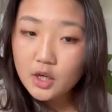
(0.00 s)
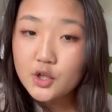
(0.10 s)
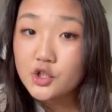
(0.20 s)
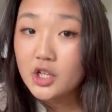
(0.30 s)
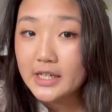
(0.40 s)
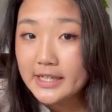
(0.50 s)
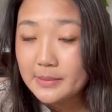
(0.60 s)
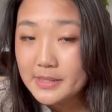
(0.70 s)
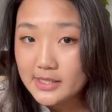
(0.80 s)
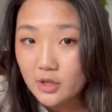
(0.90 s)
So I am
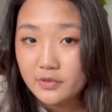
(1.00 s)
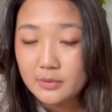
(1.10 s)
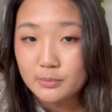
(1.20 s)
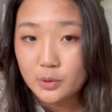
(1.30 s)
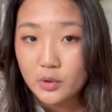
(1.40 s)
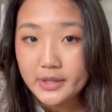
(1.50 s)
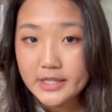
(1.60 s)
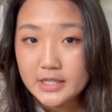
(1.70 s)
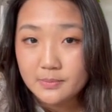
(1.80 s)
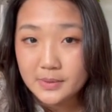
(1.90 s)
a
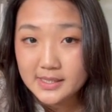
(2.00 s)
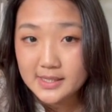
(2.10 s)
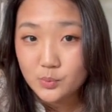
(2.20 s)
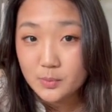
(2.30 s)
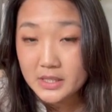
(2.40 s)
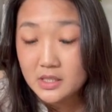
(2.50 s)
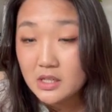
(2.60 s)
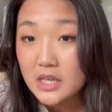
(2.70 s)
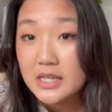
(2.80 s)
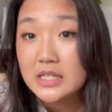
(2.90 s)
self-employed businesswoman,
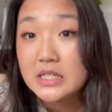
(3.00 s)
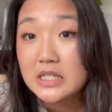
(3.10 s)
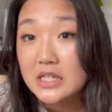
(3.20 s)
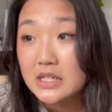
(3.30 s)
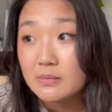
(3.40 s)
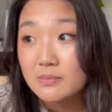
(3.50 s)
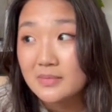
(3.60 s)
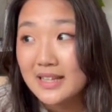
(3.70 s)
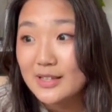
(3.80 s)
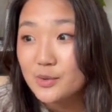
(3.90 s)
and
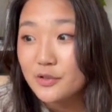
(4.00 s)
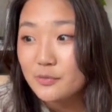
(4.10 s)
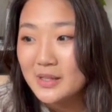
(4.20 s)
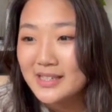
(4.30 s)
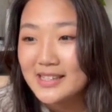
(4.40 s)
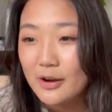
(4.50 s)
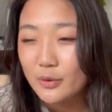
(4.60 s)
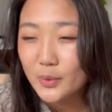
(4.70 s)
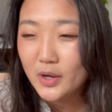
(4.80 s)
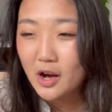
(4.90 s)
that sort of means
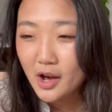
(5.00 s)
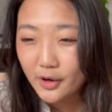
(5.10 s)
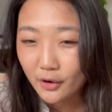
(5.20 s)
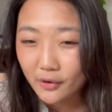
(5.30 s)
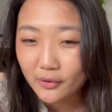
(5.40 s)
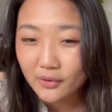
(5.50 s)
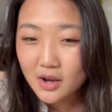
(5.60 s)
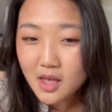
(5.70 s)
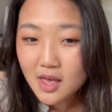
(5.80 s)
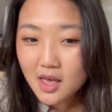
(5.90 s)
everywhere I go,
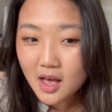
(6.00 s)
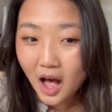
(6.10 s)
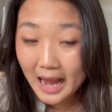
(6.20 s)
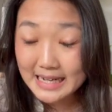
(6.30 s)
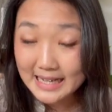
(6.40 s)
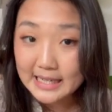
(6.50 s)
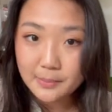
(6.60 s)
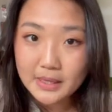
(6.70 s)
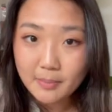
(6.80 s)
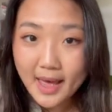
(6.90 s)
I need a
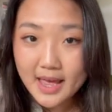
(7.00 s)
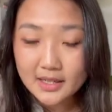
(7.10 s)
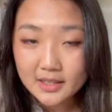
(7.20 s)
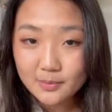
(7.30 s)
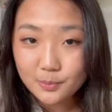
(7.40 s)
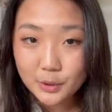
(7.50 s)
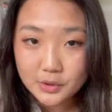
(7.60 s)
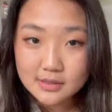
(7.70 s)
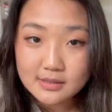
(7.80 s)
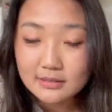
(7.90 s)
big bag
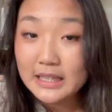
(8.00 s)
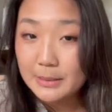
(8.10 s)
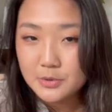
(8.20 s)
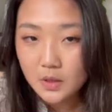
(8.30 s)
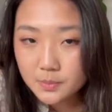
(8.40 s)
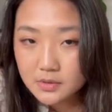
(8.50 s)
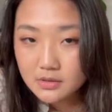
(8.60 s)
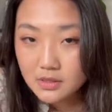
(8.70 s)
because laptops